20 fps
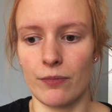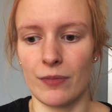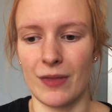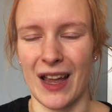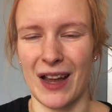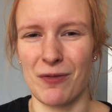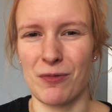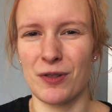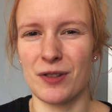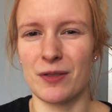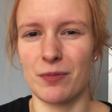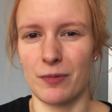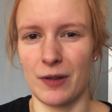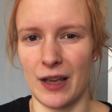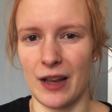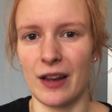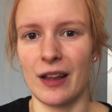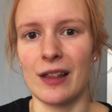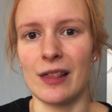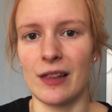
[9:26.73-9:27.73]
I was
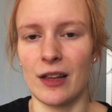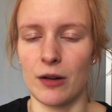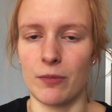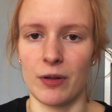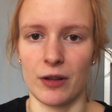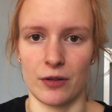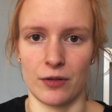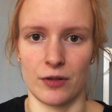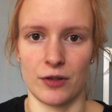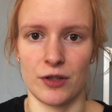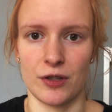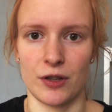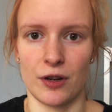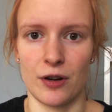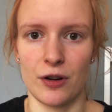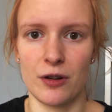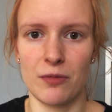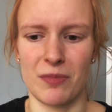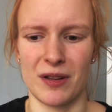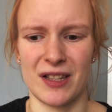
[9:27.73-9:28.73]
getting a little bit
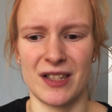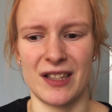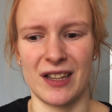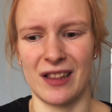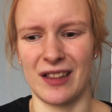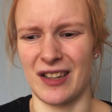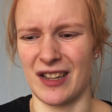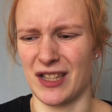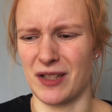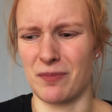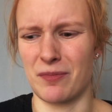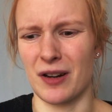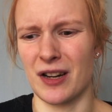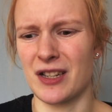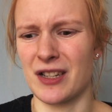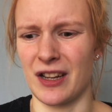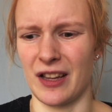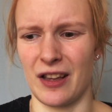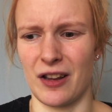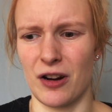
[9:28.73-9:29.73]
concerned, but still just
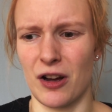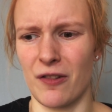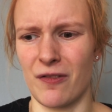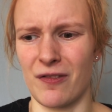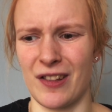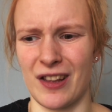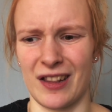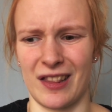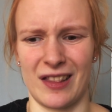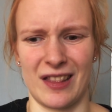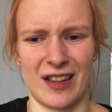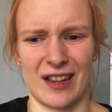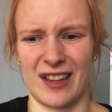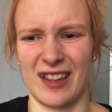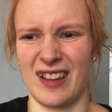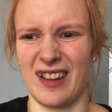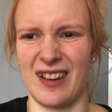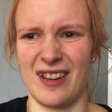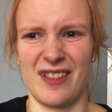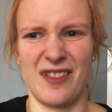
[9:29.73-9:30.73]
brushing it off, that like,
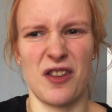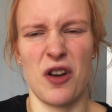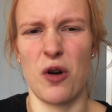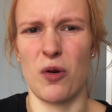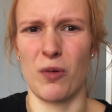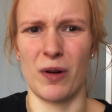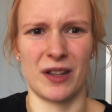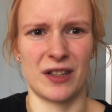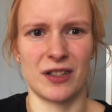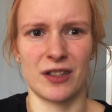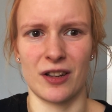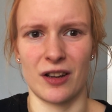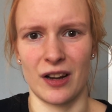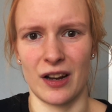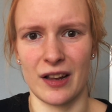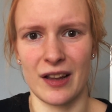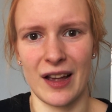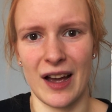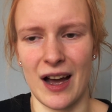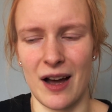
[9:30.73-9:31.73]
no one's
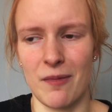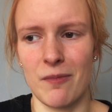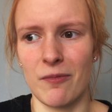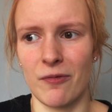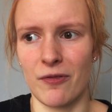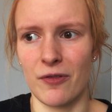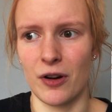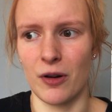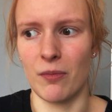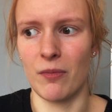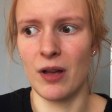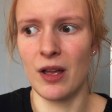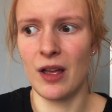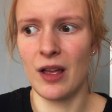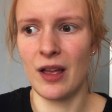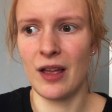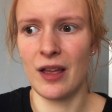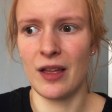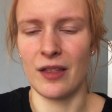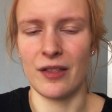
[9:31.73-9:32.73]
gonna come from
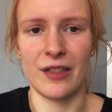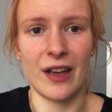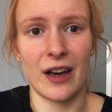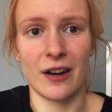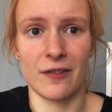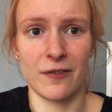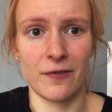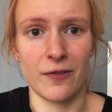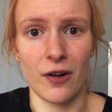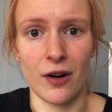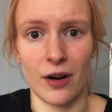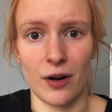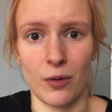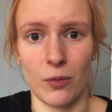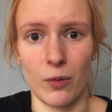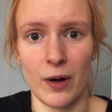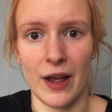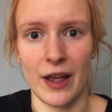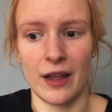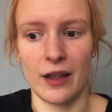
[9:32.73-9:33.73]
that far
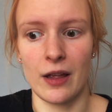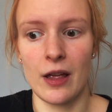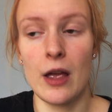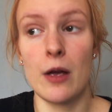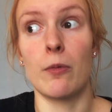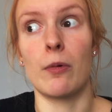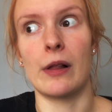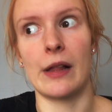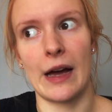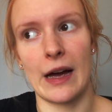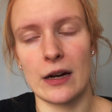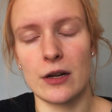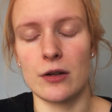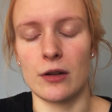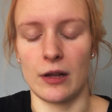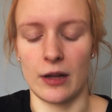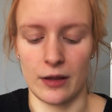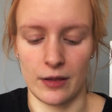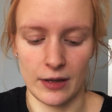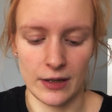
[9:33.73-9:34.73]
away. Well,
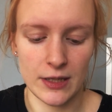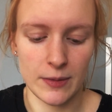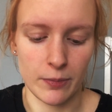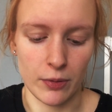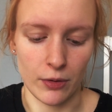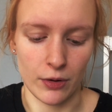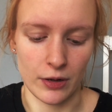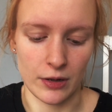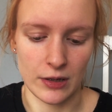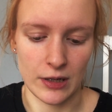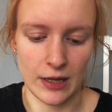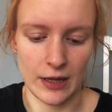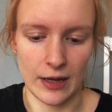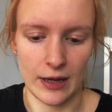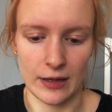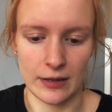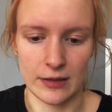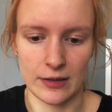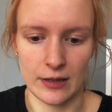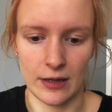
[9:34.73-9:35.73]
actually at this point he
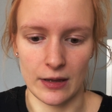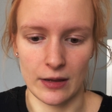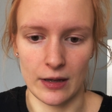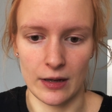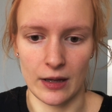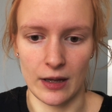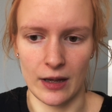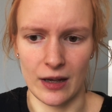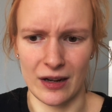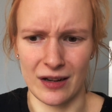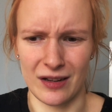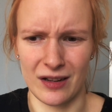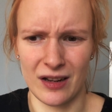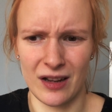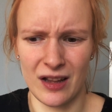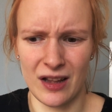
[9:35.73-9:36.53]
had said that he had